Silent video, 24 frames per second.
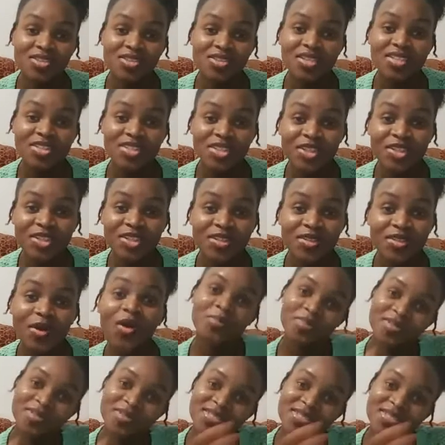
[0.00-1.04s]
turned
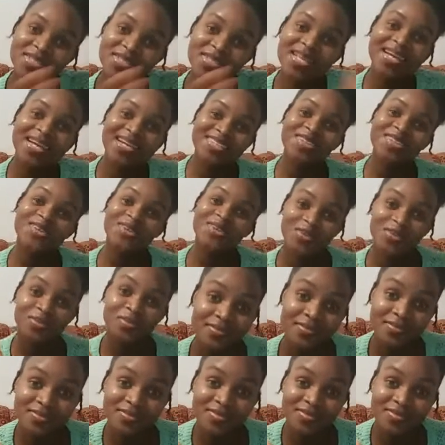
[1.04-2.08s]
upside
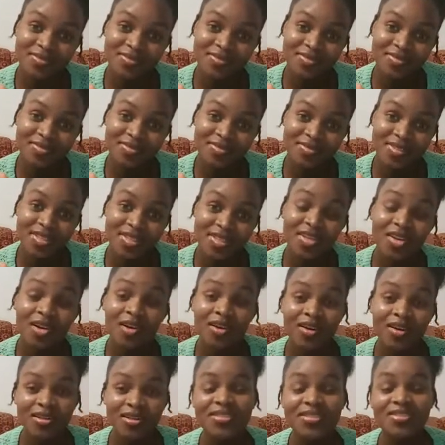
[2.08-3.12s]
down in order
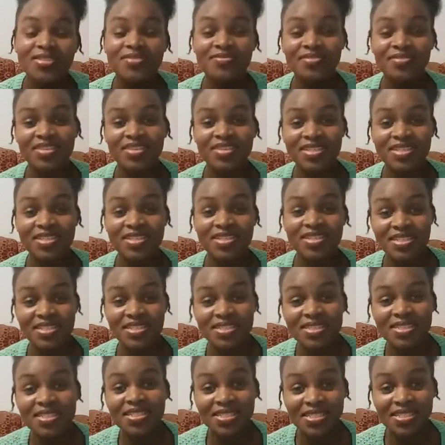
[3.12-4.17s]
to facilitate the
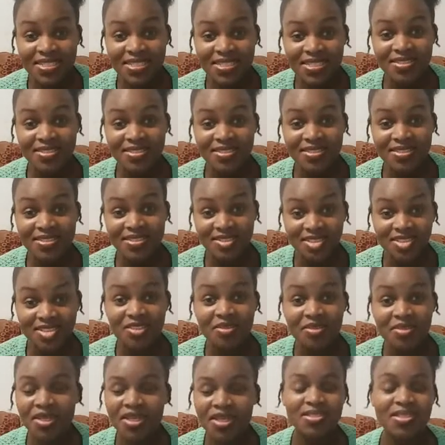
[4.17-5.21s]
surgery because they
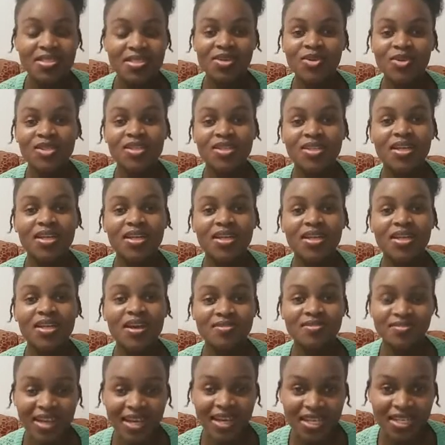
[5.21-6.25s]
could not
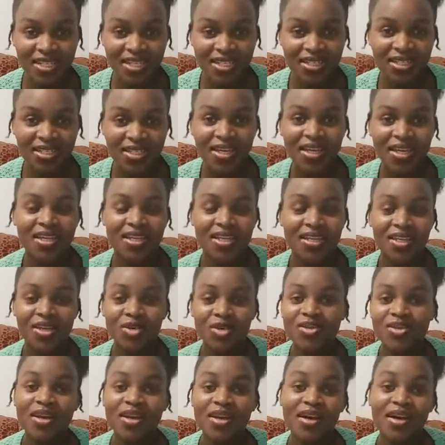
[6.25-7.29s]
find
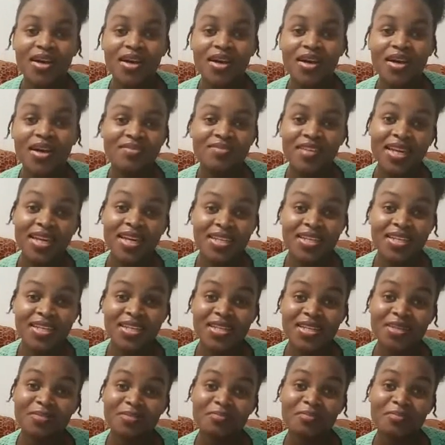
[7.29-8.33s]
any
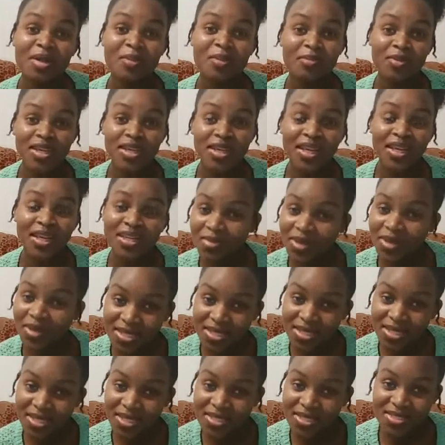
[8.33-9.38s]
membrane, any place to
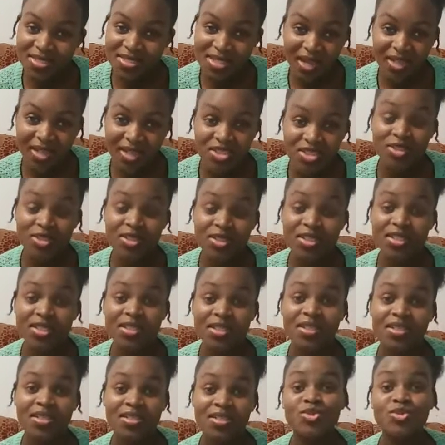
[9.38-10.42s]
actually
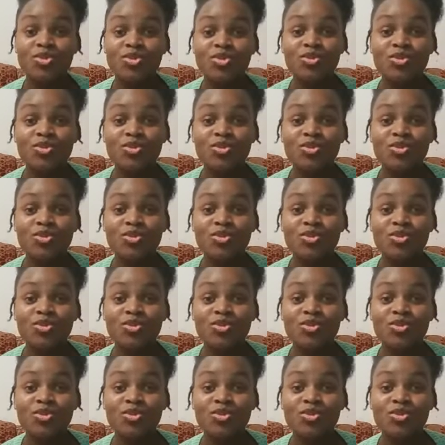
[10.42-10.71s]
suture.